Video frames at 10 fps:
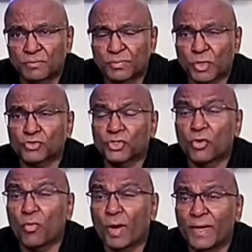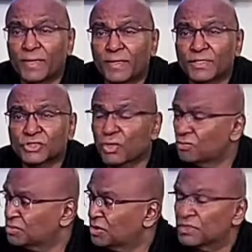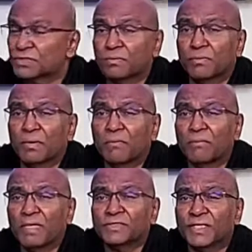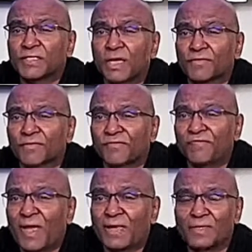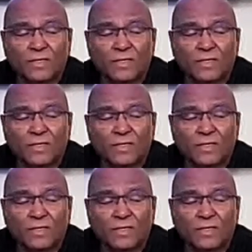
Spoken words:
because you know why? It's not just melting down the fat,